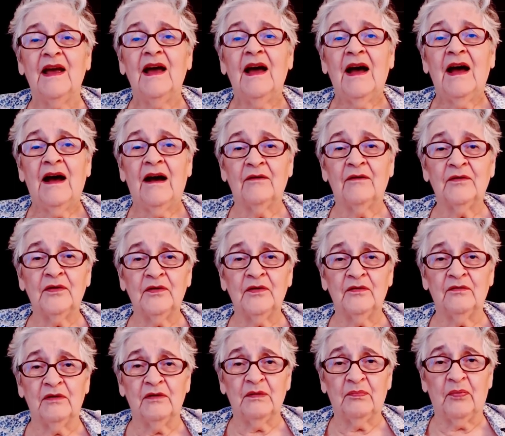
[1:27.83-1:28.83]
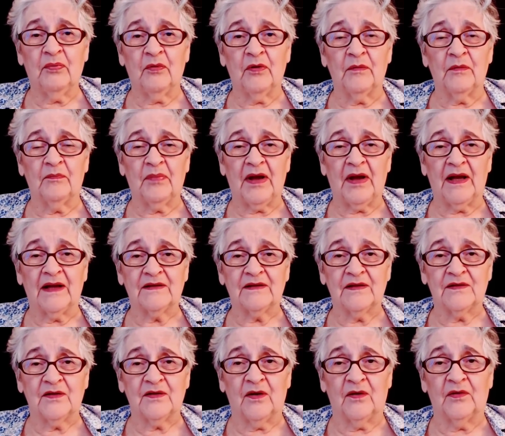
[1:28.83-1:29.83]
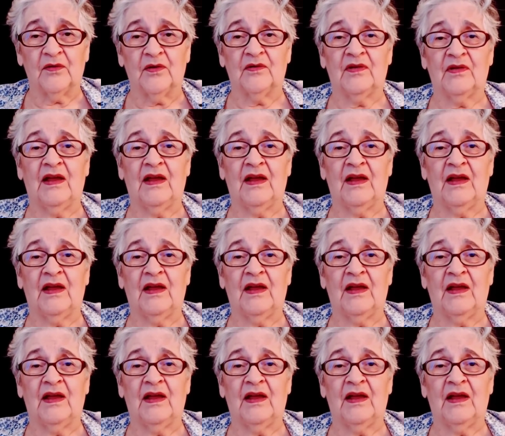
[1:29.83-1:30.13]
How do you report back to donors?